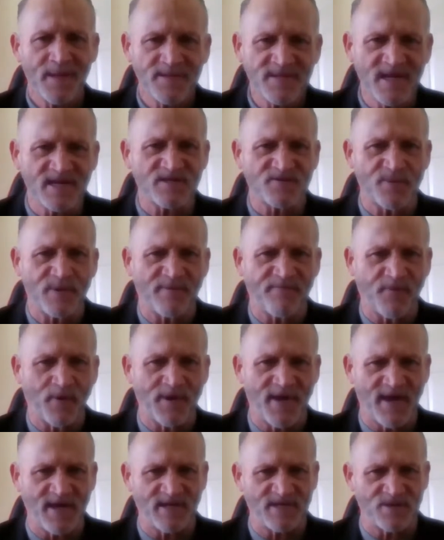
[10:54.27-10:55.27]
It takes 3 or 4
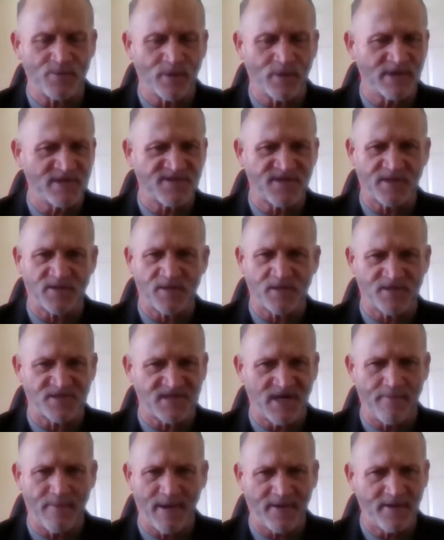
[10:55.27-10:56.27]
days. You're really sick to your
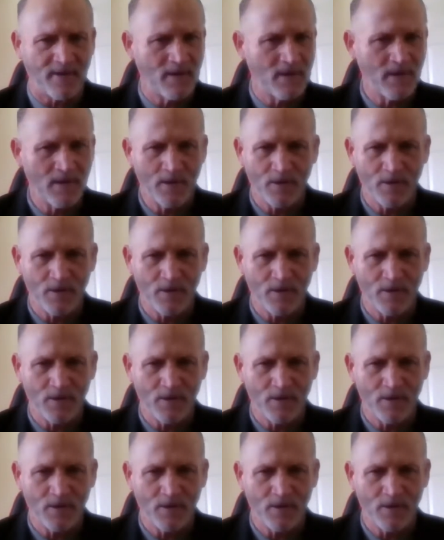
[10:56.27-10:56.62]
stomach,